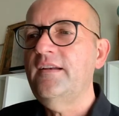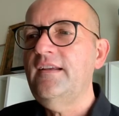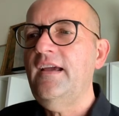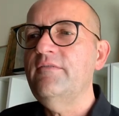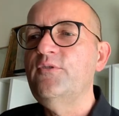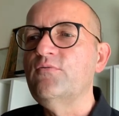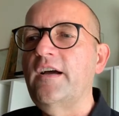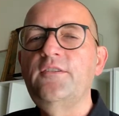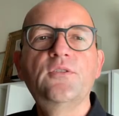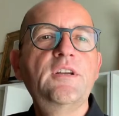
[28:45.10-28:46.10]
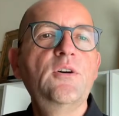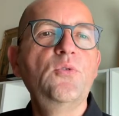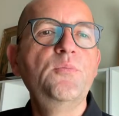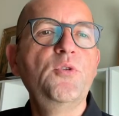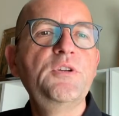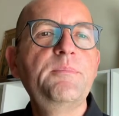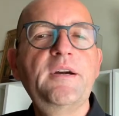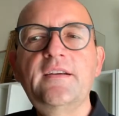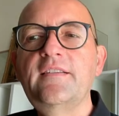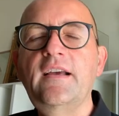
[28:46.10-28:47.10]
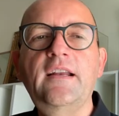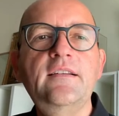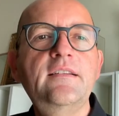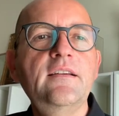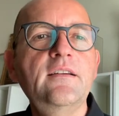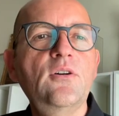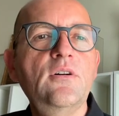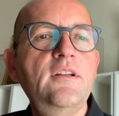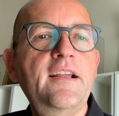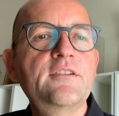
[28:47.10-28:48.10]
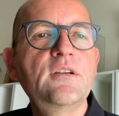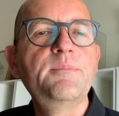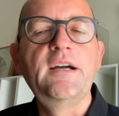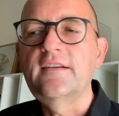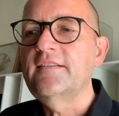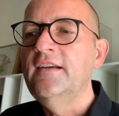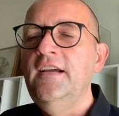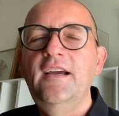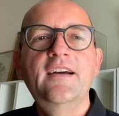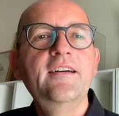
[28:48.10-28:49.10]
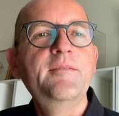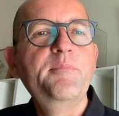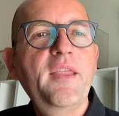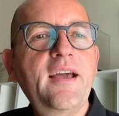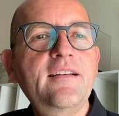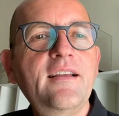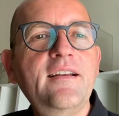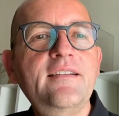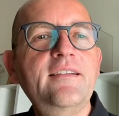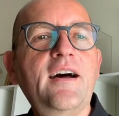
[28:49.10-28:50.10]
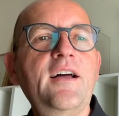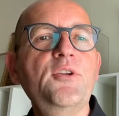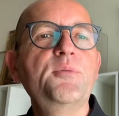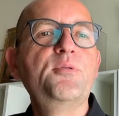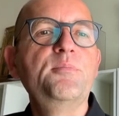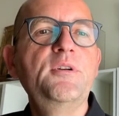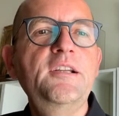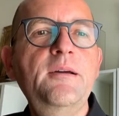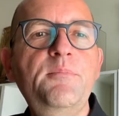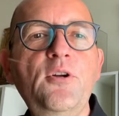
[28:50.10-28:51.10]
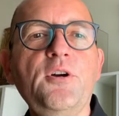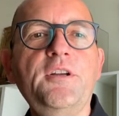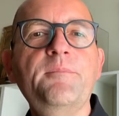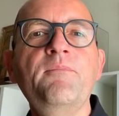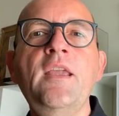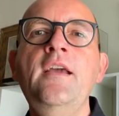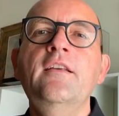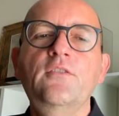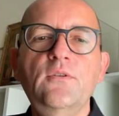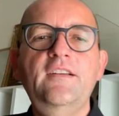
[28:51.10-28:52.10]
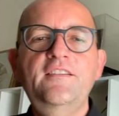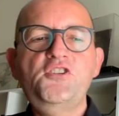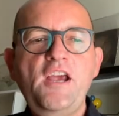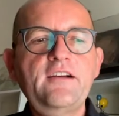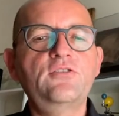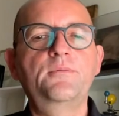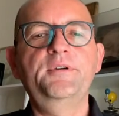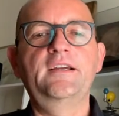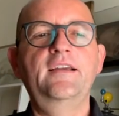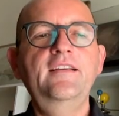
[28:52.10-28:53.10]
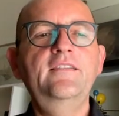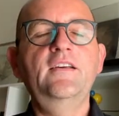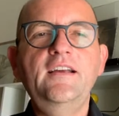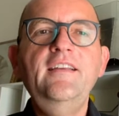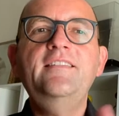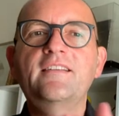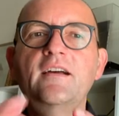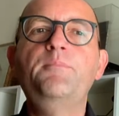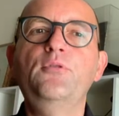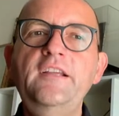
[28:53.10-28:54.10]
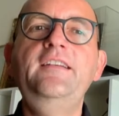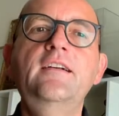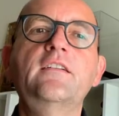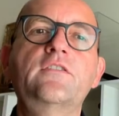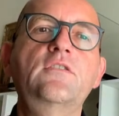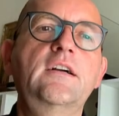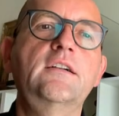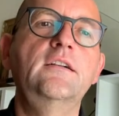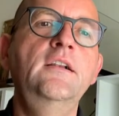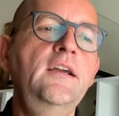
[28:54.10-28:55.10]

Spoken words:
they have to ride on their own motorbikes or electric bikes and are not properly employed. So this sharecropping is a political struggle